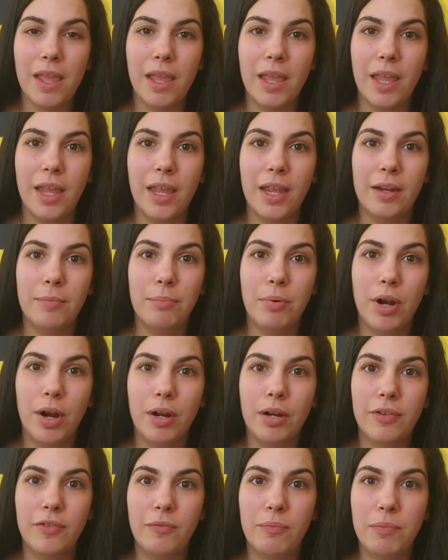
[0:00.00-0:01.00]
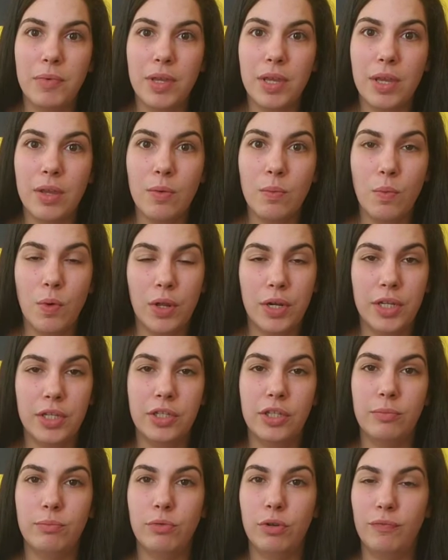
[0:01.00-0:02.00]
And part of me wanting
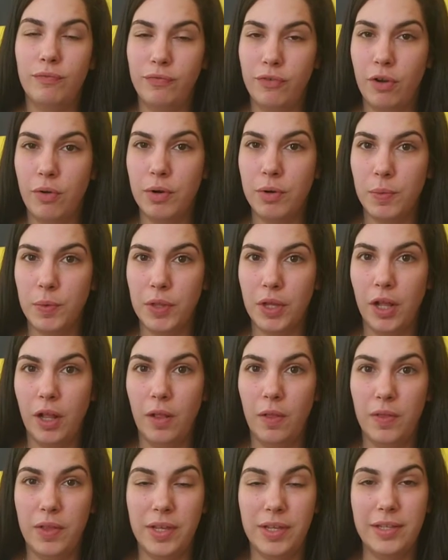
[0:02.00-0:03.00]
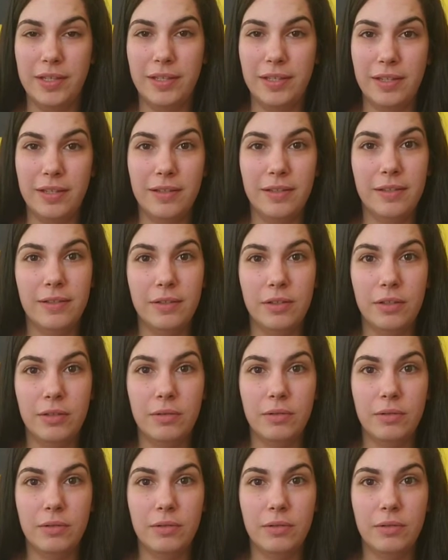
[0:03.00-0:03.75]
to move forward with all of this is